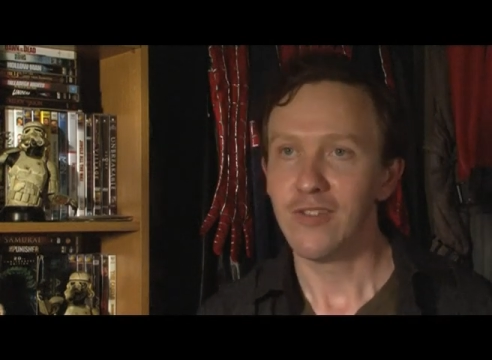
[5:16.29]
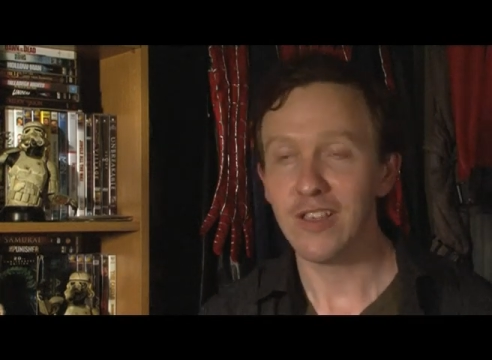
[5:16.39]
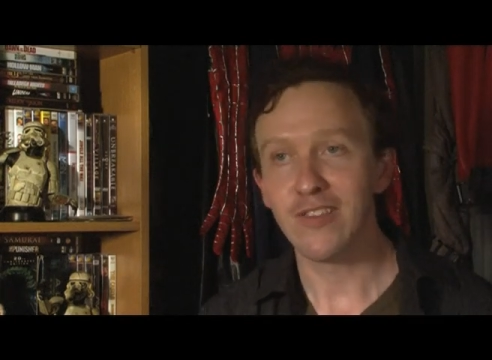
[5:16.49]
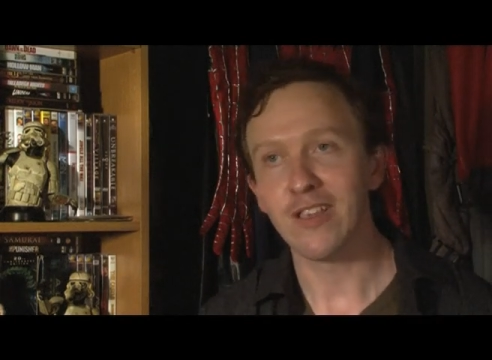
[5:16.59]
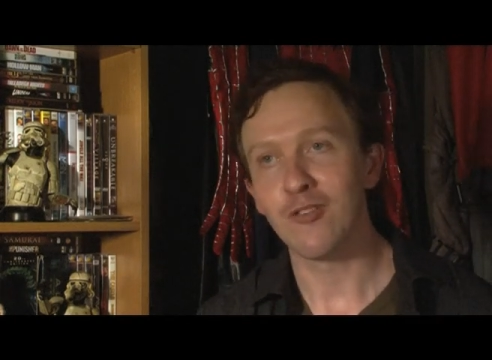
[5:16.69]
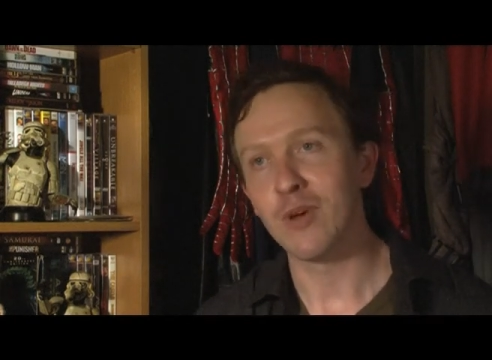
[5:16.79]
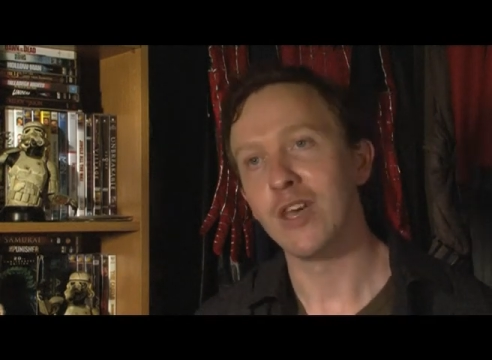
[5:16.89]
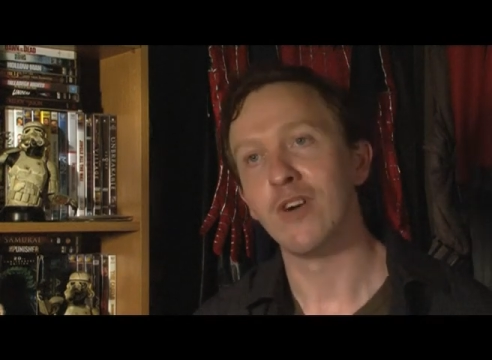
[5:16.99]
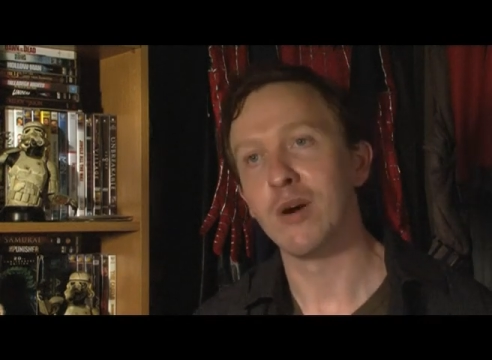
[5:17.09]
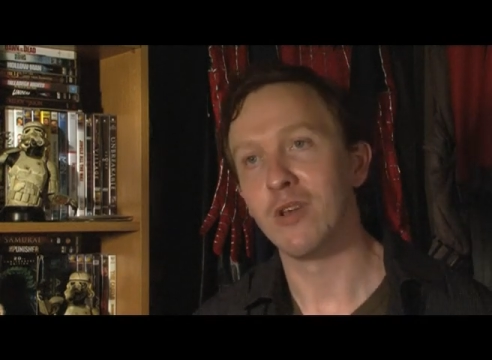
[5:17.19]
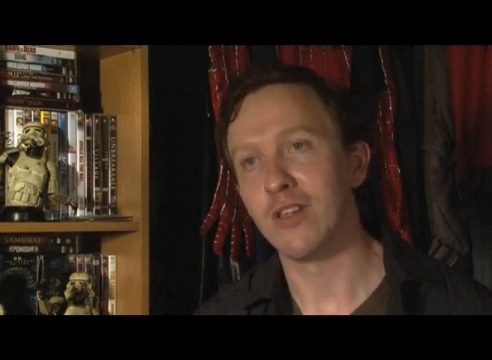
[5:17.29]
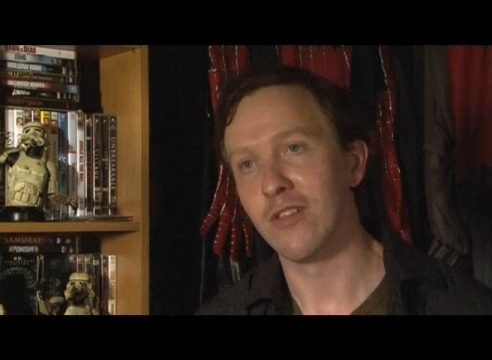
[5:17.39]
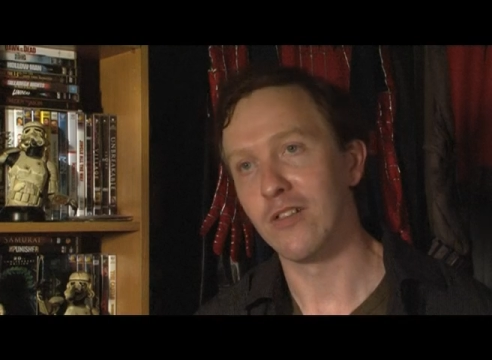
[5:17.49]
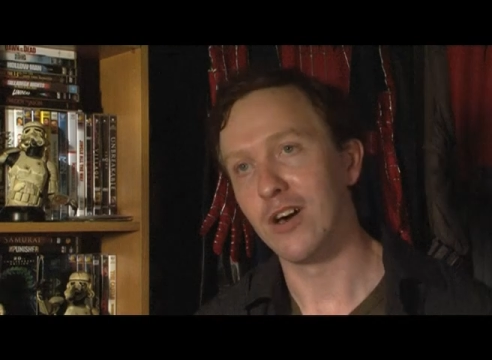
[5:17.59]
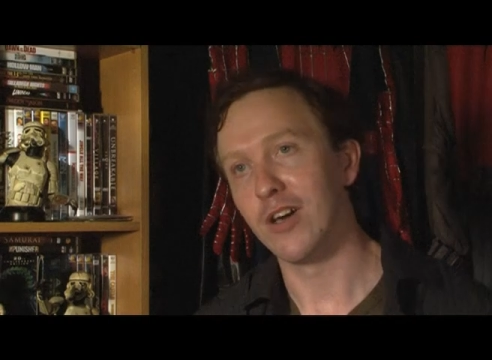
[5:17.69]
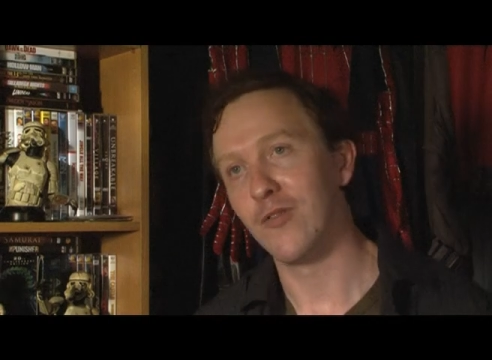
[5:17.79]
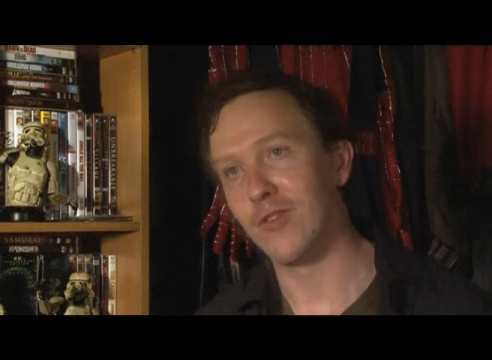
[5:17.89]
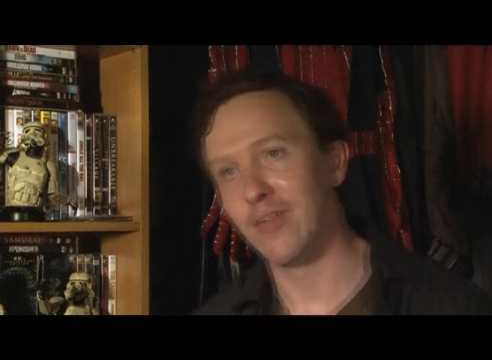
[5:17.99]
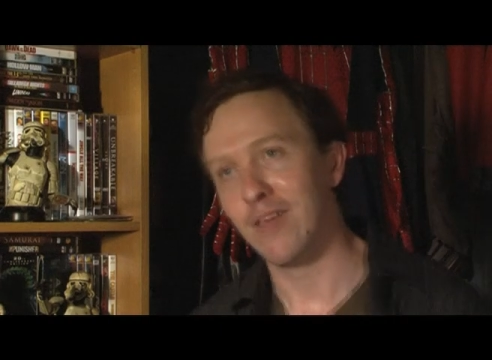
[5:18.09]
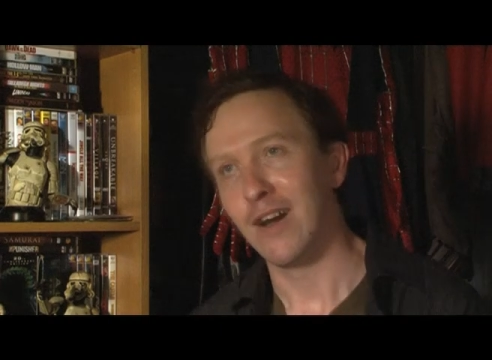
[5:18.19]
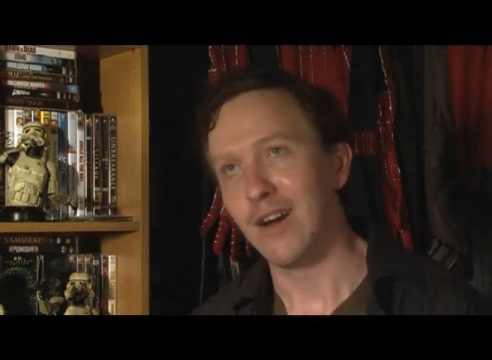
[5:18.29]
these things may have happened in their life, and